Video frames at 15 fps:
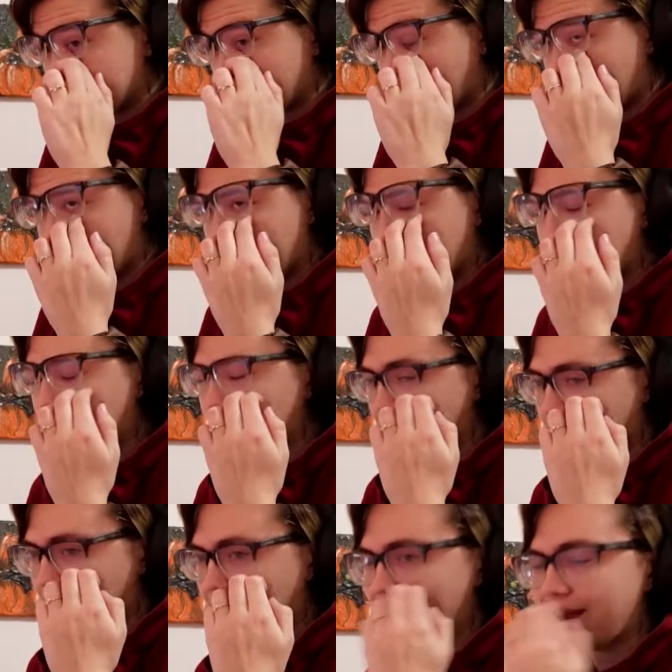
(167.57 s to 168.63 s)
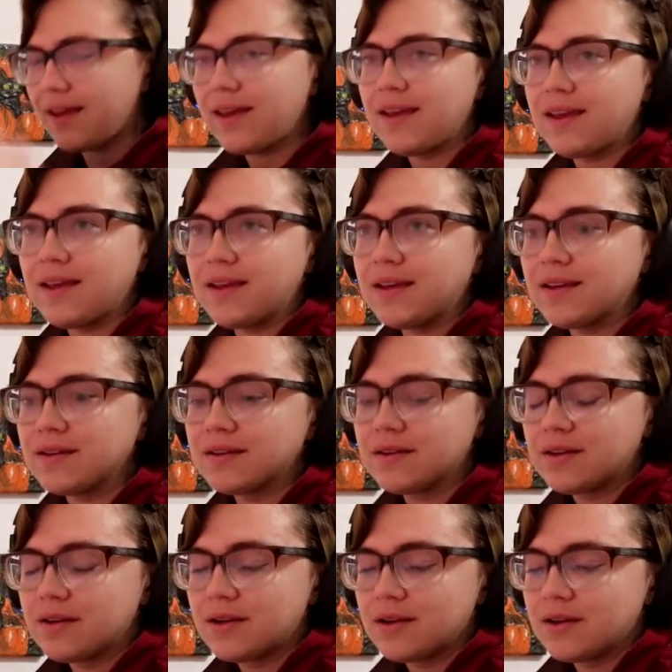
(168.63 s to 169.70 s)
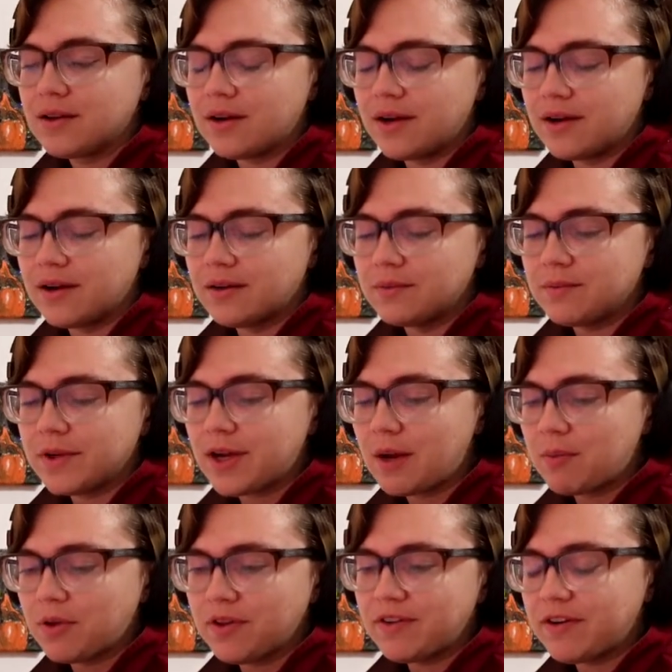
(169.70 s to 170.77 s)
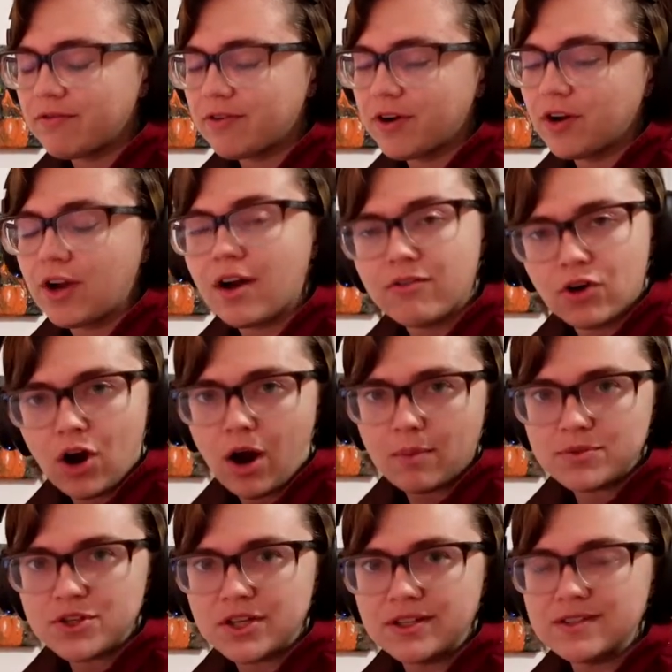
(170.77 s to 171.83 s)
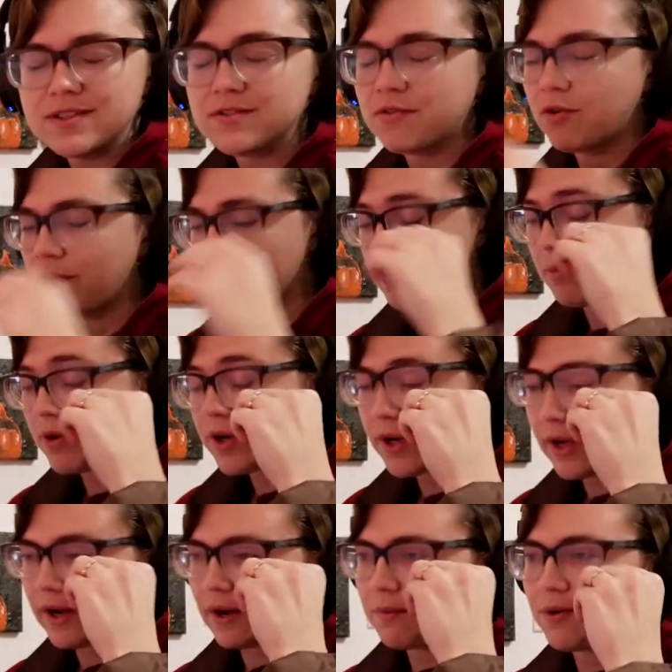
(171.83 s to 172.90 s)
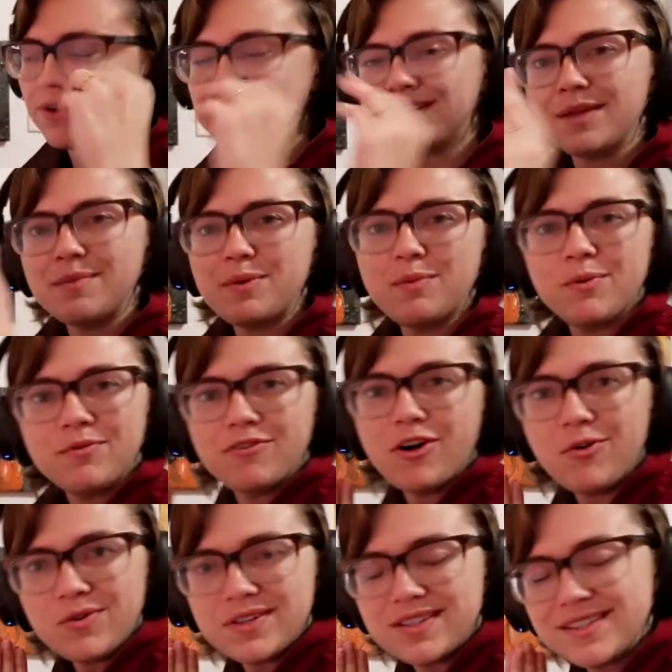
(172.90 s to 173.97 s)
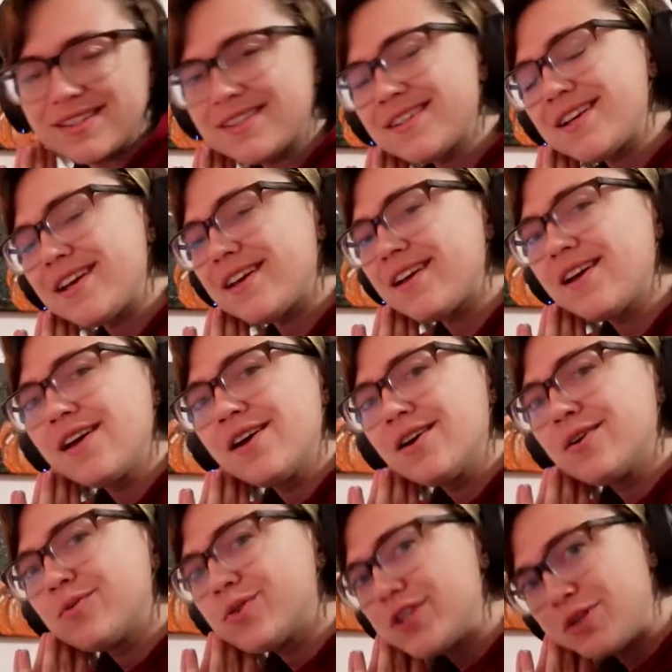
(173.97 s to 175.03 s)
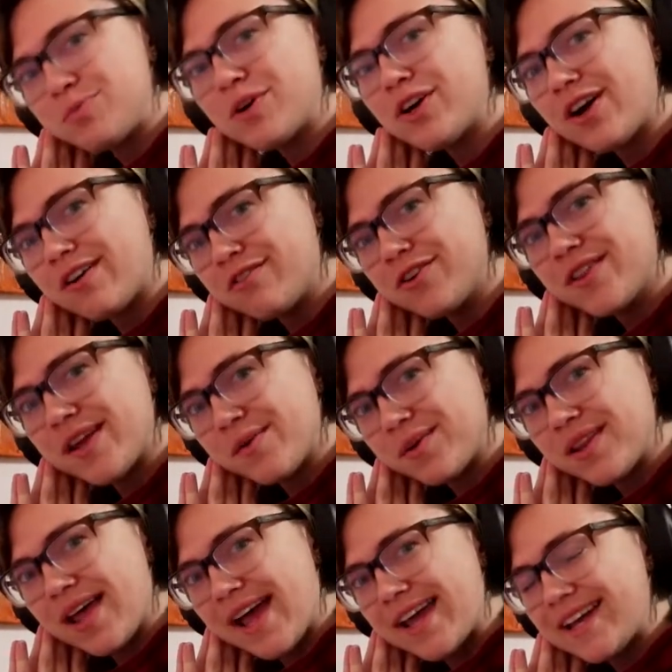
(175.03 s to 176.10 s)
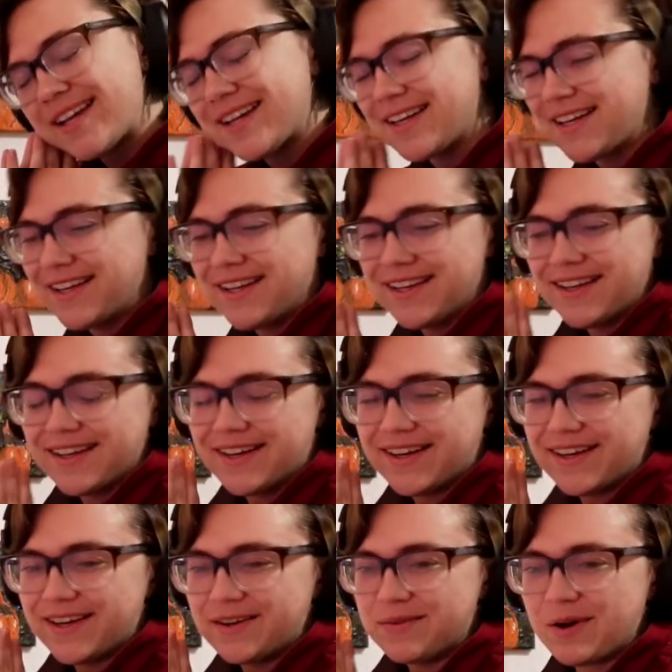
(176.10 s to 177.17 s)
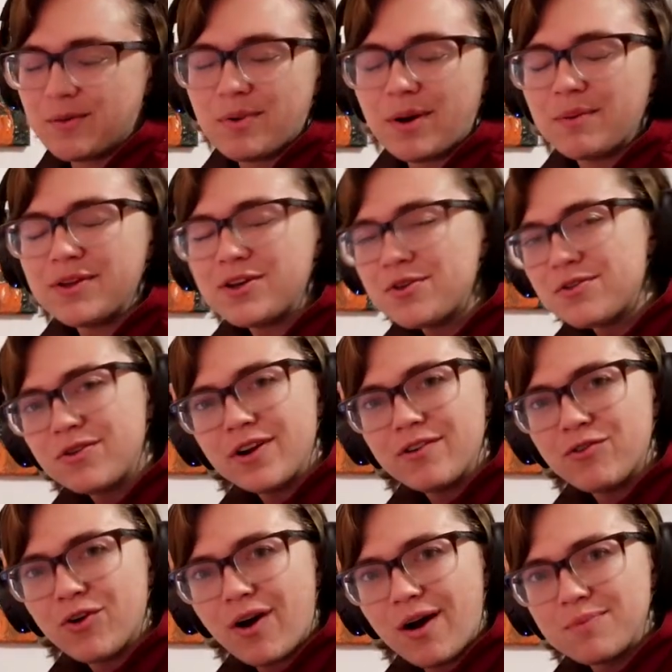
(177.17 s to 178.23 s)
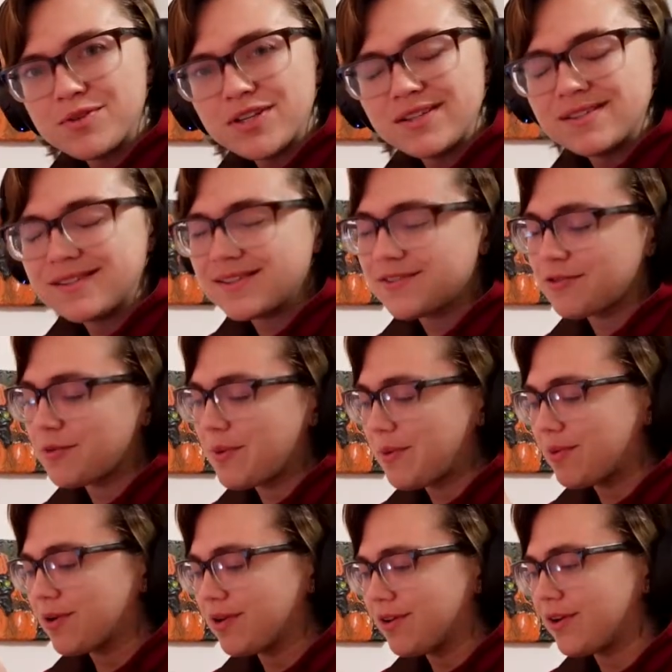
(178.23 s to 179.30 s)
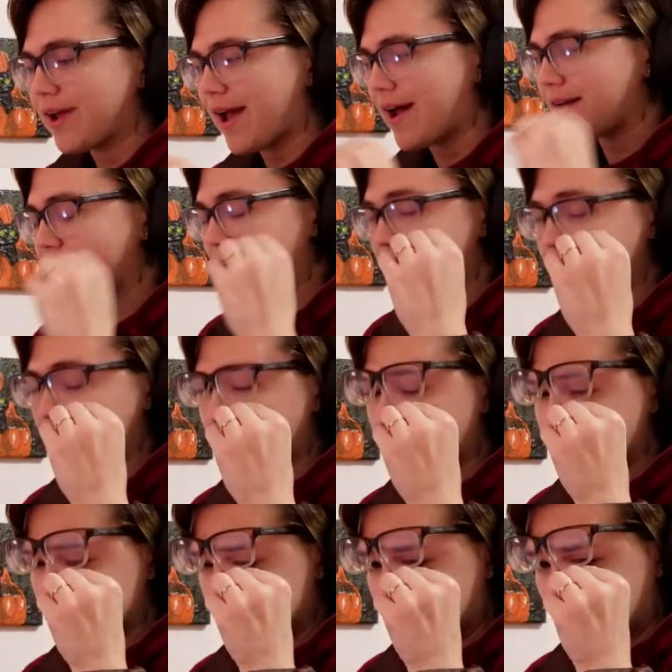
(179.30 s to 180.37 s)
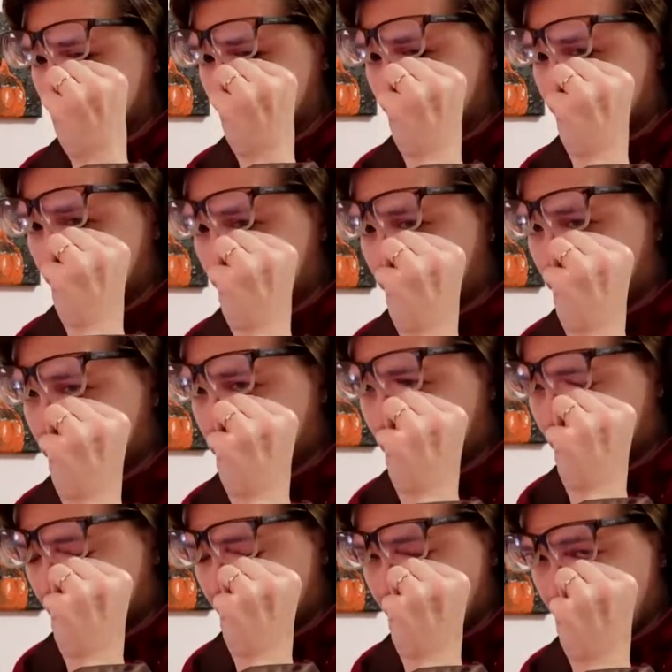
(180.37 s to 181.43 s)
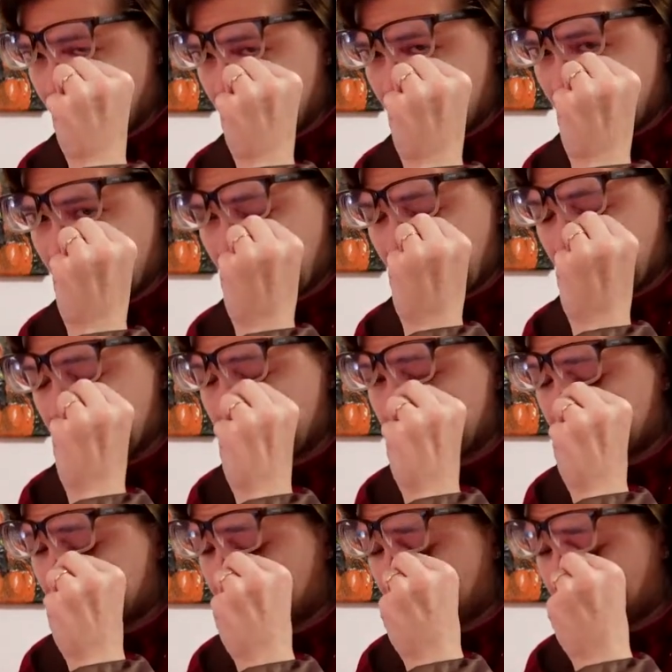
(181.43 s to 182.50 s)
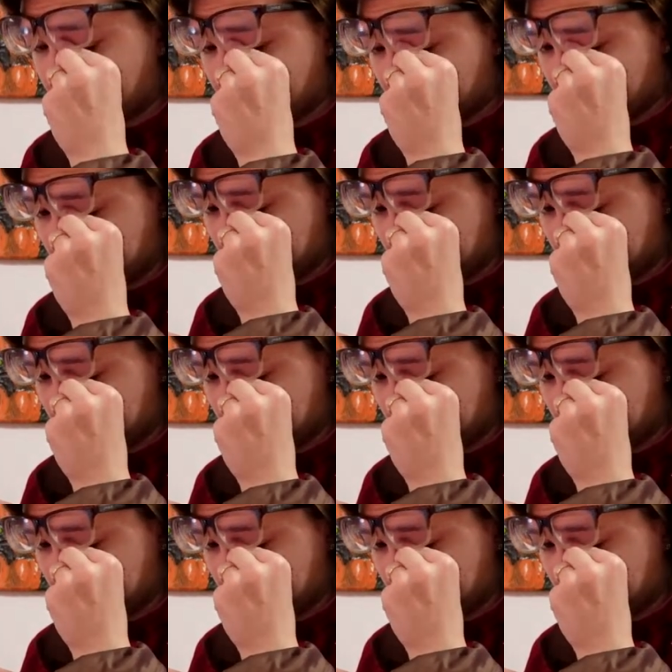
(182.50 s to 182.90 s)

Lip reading: drawing a couple of different cover options for the book, and I'm going to let people vote to see which book cover they would like. I'll probably do 3 or 4 options for people to look at and vote. And then I will,